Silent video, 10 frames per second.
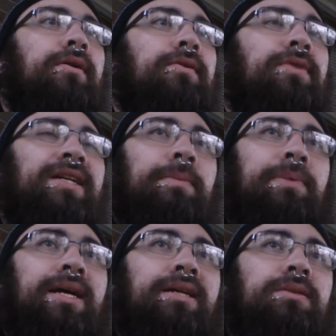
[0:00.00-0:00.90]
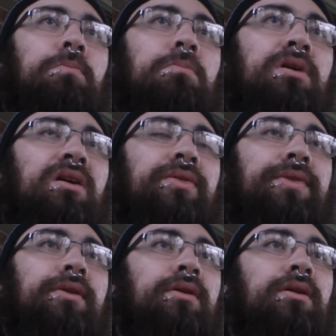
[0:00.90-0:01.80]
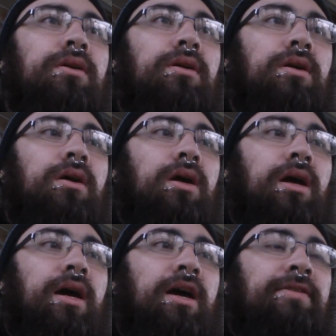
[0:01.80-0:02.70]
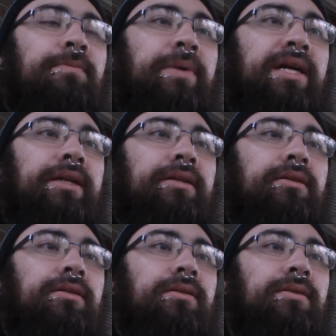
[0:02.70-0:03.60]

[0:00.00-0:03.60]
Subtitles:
For like the past month, I've been